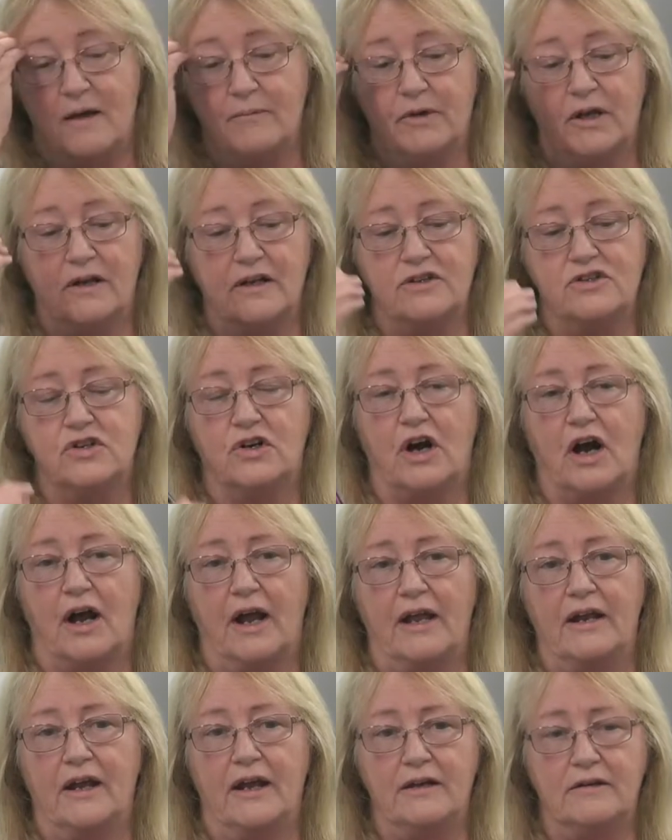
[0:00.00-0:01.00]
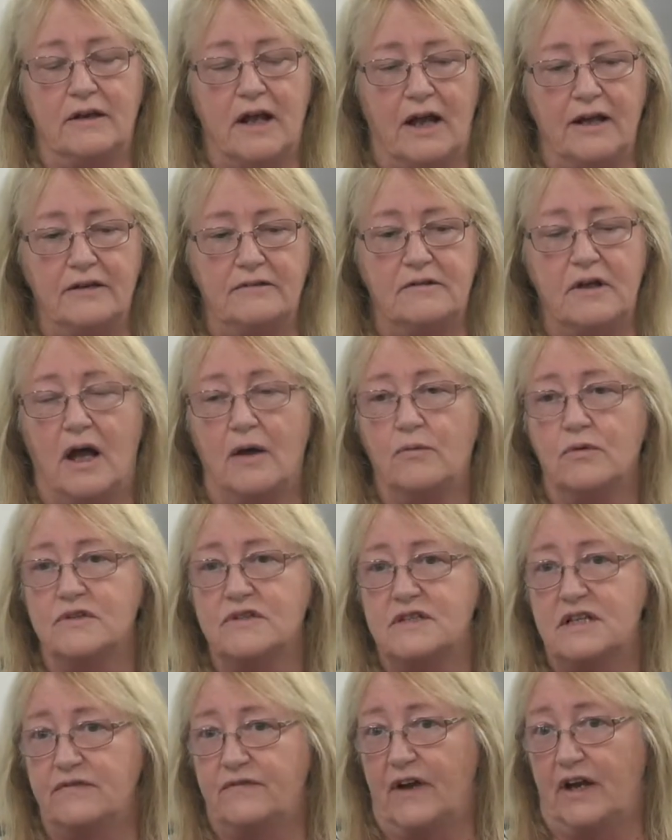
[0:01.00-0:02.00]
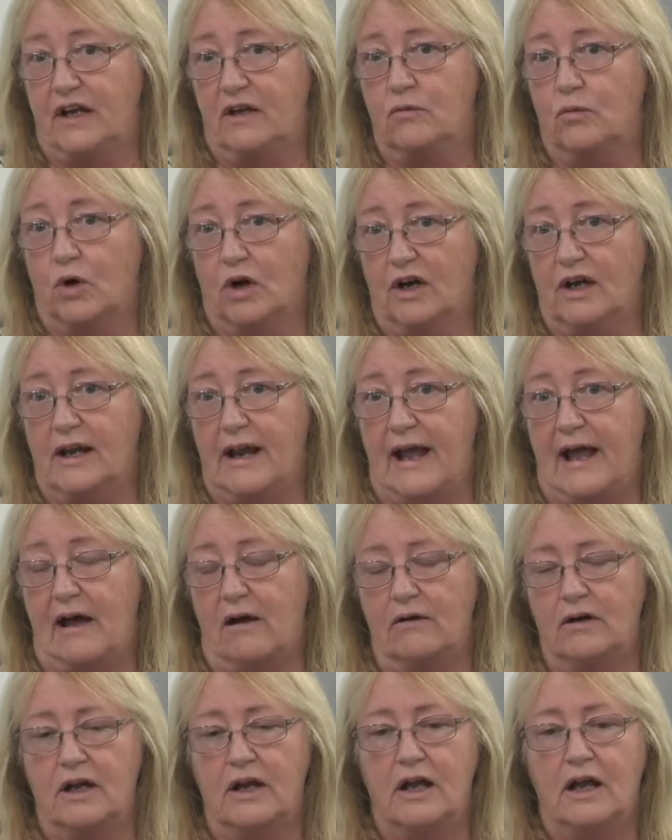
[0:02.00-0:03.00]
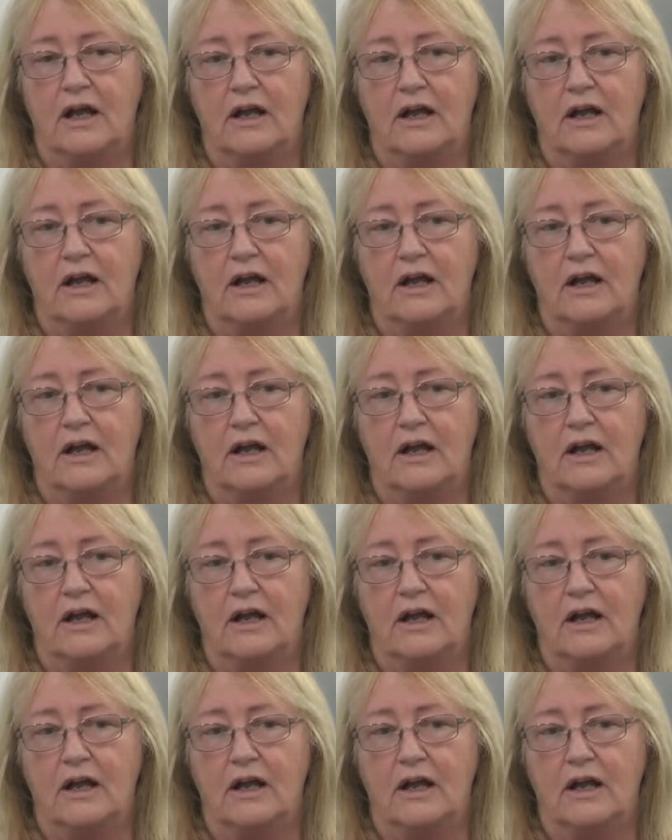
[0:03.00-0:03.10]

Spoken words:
gonna try, and I will see if I can work it out.